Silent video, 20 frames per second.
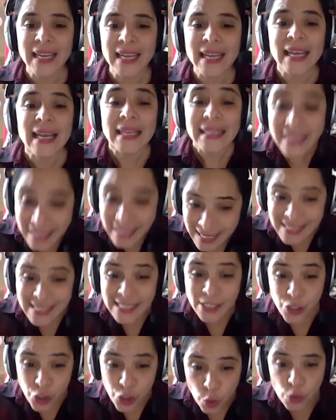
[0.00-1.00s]
Yes, a
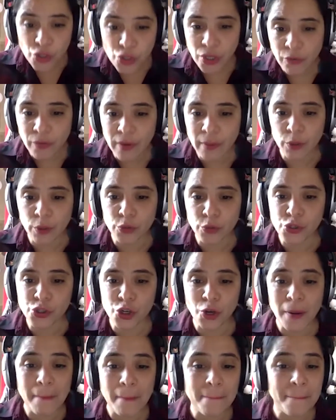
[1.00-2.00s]
social
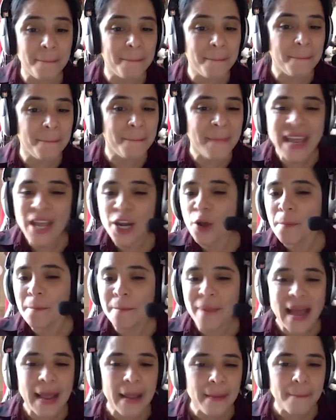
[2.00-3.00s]
revolution made up
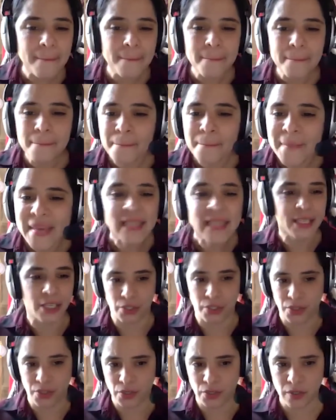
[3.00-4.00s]
by
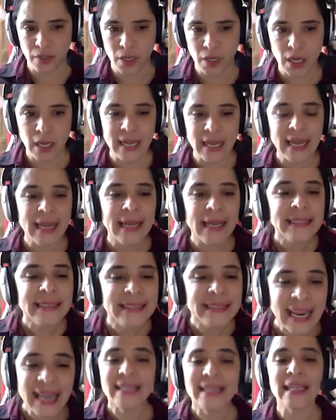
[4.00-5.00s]
millions.
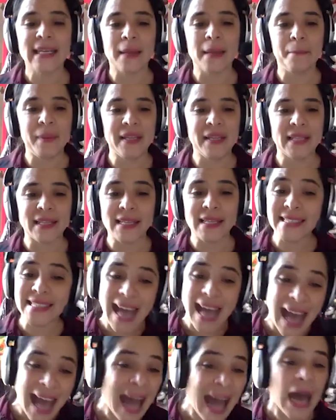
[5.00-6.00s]
Take the capitalists
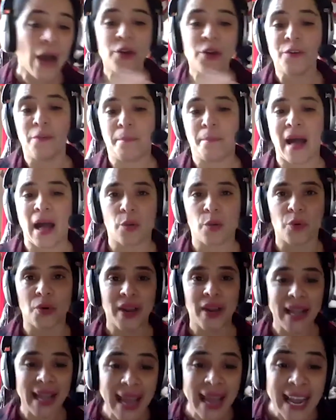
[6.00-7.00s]
out of power,
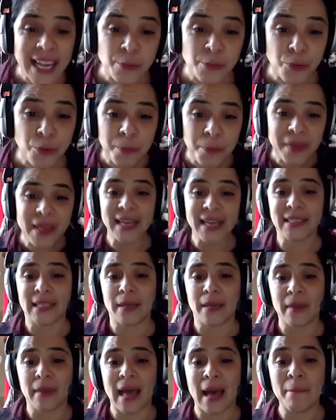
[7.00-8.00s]
expropriate
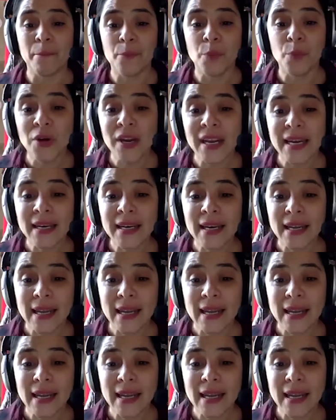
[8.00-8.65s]
them, and put in